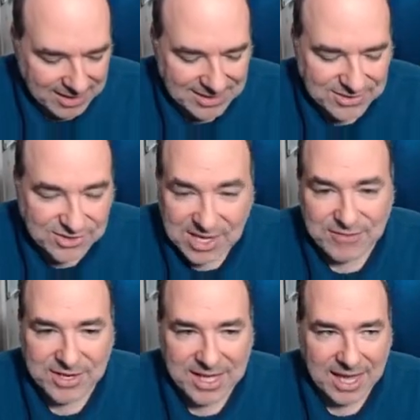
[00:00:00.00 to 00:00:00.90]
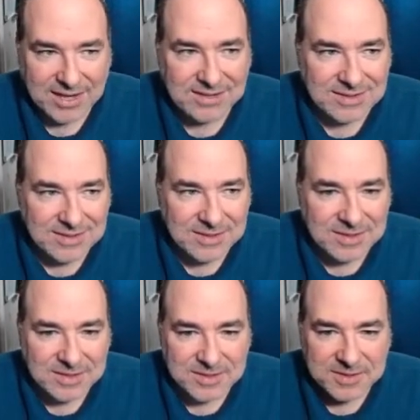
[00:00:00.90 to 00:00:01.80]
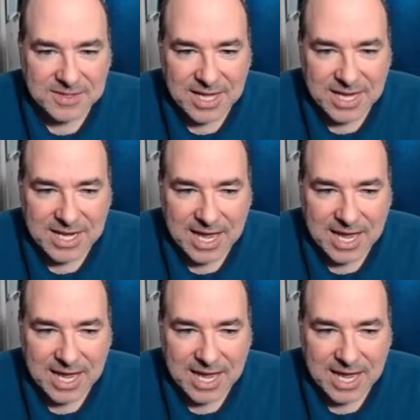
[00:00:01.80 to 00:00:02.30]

and save it again. And